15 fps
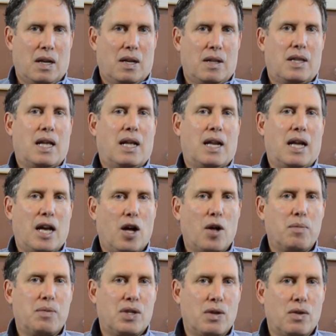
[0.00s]
that
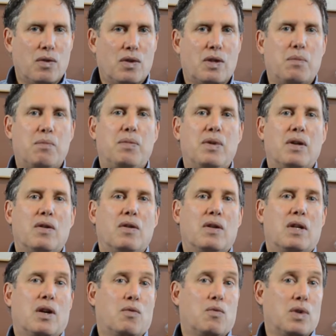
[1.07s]
helps you to build
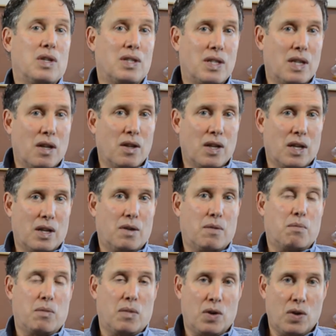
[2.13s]
a resilient
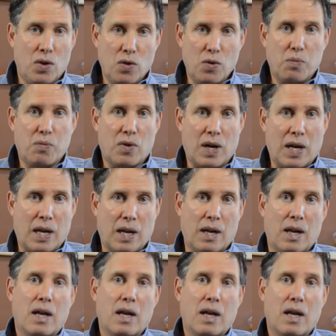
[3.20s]
new brain,